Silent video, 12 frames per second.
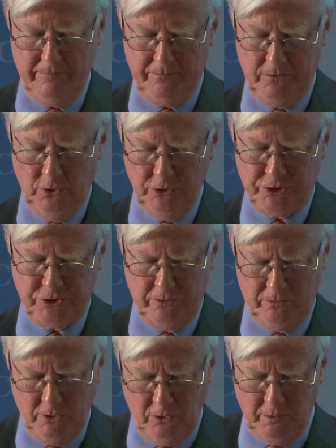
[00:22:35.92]
No,
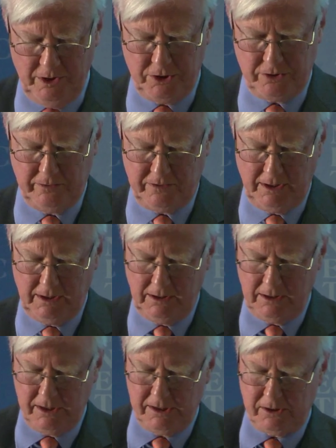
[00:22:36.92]
should, no one should think
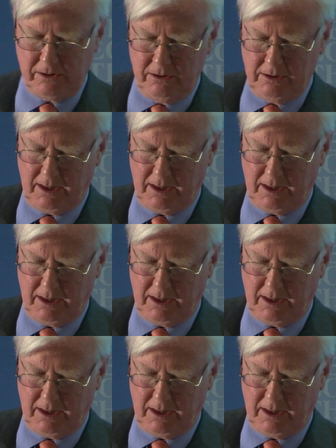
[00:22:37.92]
it is,